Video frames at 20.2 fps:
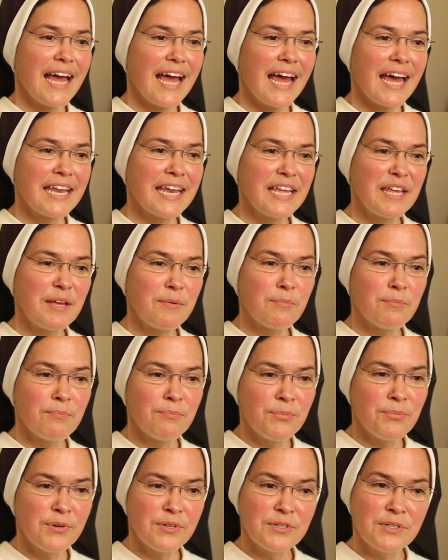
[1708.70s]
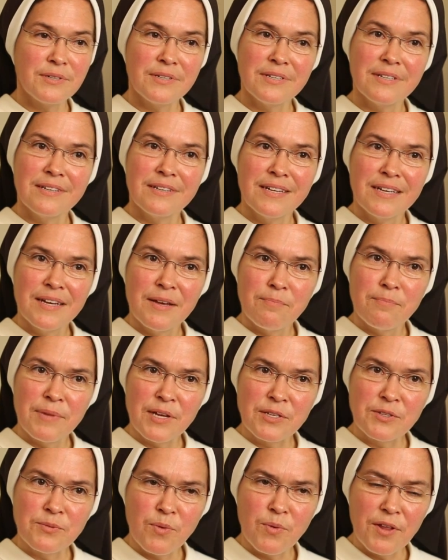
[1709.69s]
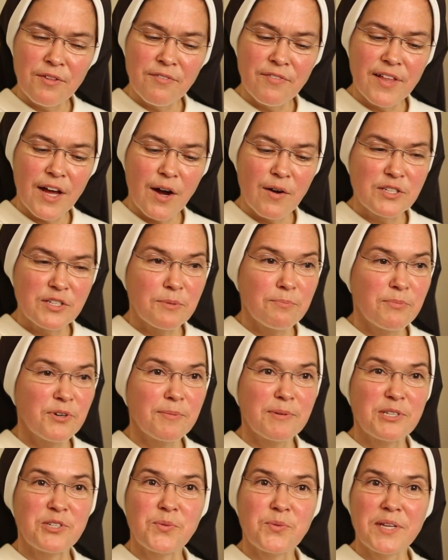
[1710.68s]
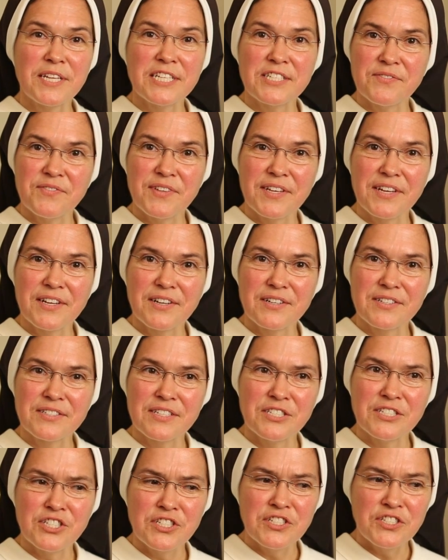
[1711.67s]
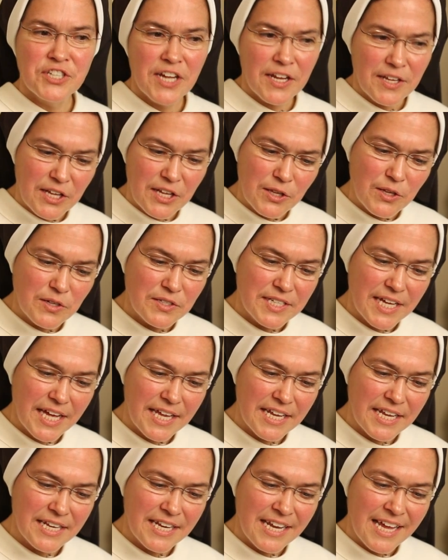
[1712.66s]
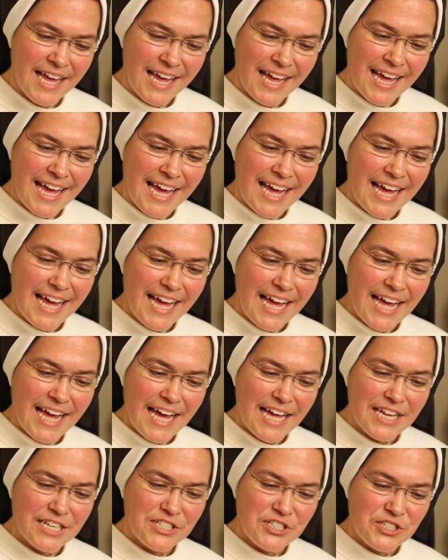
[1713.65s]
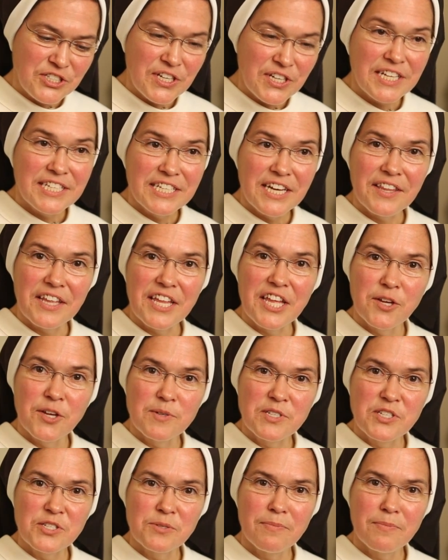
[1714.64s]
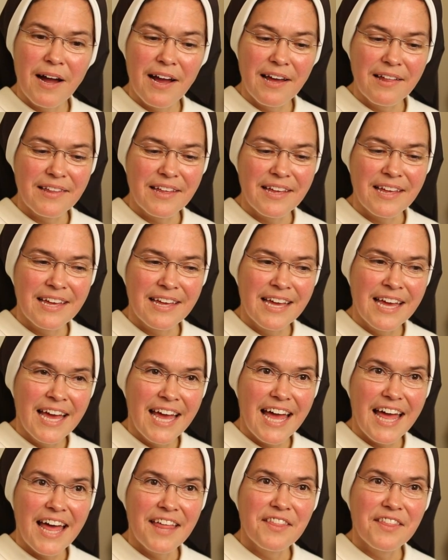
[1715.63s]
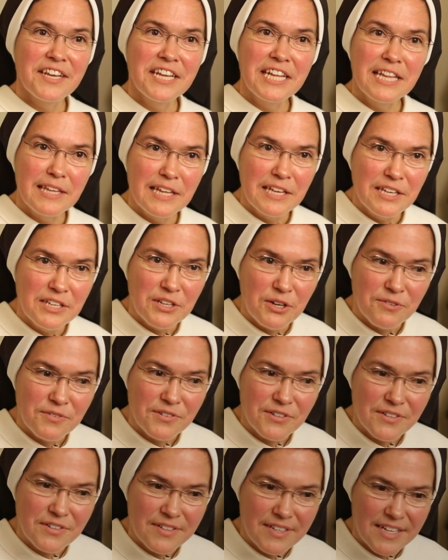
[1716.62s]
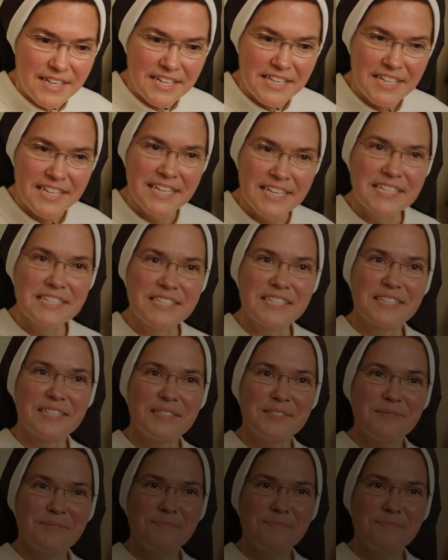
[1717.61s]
And he picked one of the flowers and put it between his fingers and just gently looked at it. And she could tell that he was smiling. And then he leaned over and he kissed it.